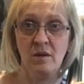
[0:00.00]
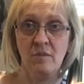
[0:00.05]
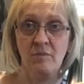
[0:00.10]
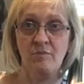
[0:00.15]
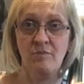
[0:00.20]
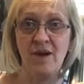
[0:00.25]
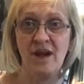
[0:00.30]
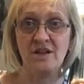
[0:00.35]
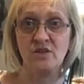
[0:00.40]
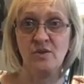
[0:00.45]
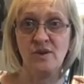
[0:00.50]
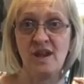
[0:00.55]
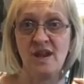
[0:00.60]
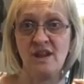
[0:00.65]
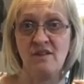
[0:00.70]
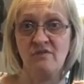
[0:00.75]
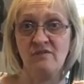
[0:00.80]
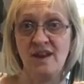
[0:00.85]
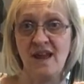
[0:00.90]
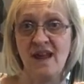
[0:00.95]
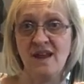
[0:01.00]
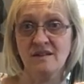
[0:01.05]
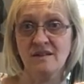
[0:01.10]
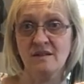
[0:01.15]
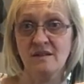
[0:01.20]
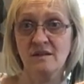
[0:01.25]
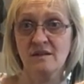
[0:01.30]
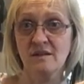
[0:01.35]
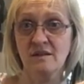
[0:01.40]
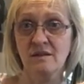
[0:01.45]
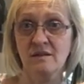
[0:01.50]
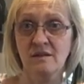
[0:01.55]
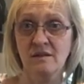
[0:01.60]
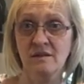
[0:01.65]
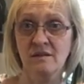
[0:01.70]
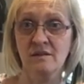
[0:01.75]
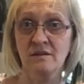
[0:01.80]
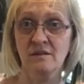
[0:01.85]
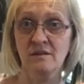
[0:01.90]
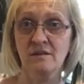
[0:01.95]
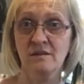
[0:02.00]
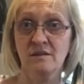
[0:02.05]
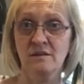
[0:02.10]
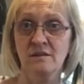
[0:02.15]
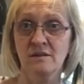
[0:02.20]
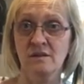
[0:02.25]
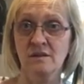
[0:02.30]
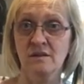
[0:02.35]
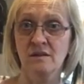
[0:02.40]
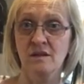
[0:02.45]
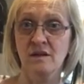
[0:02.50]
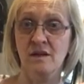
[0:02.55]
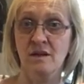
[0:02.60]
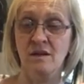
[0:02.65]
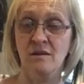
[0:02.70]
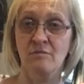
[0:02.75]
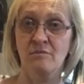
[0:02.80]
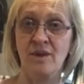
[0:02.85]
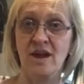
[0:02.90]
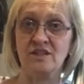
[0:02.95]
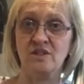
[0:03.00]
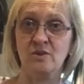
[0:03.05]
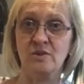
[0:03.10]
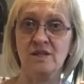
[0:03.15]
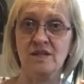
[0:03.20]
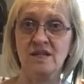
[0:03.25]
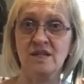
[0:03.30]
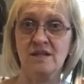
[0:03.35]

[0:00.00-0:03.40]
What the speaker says: back to an A flat, back to a D,